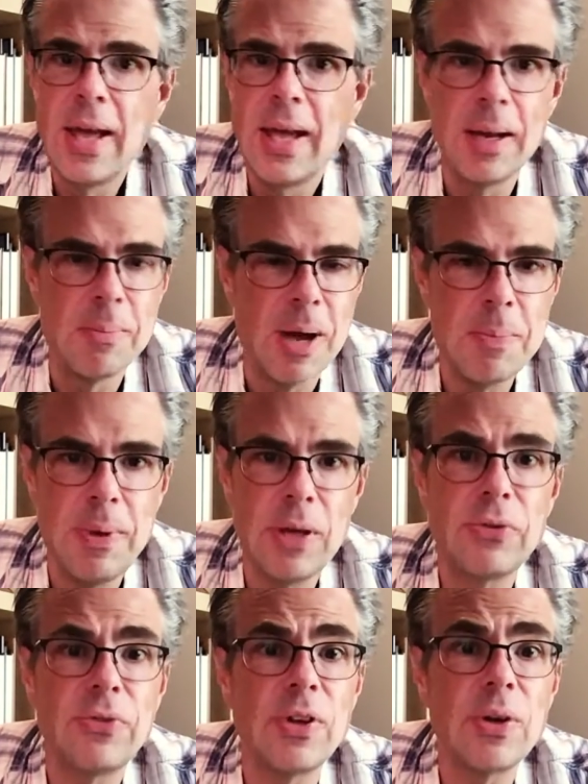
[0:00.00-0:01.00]
It might be a
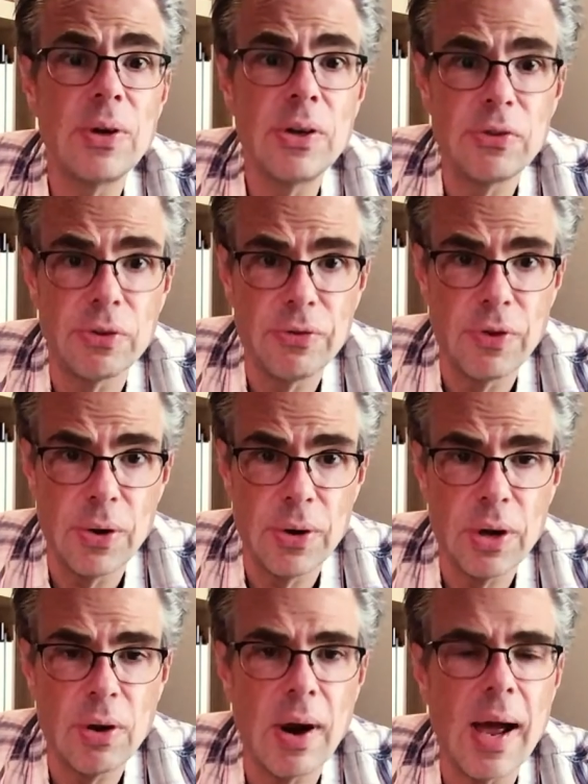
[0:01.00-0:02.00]
series of
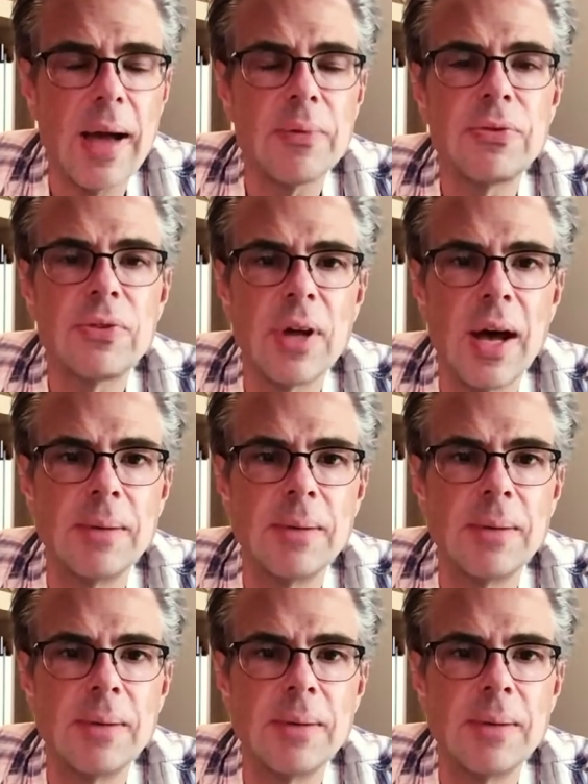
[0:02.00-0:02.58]
photographs.